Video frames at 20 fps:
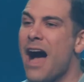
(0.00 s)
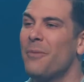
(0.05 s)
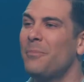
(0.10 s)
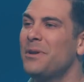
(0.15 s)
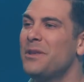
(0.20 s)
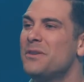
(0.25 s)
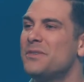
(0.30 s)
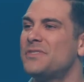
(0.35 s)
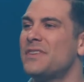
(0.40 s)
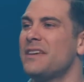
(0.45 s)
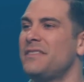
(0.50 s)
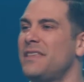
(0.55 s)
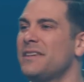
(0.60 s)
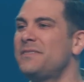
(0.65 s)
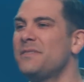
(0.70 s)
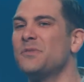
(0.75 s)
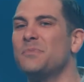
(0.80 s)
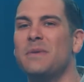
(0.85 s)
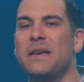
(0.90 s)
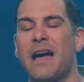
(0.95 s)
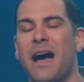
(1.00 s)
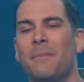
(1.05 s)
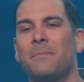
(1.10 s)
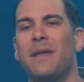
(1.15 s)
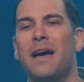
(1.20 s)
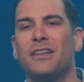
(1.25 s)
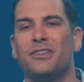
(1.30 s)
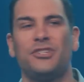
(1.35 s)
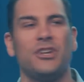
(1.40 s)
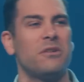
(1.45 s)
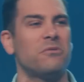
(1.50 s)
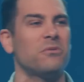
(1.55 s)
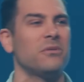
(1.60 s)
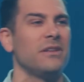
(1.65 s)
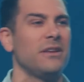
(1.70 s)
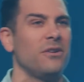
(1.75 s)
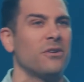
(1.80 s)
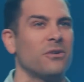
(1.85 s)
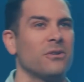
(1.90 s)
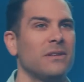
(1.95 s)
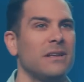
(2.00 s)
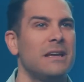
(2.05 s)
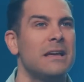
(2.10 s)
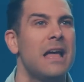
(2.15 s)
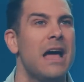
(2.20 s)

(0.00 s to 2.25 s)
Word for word: How many of you would say, this is me, I'm not generally early,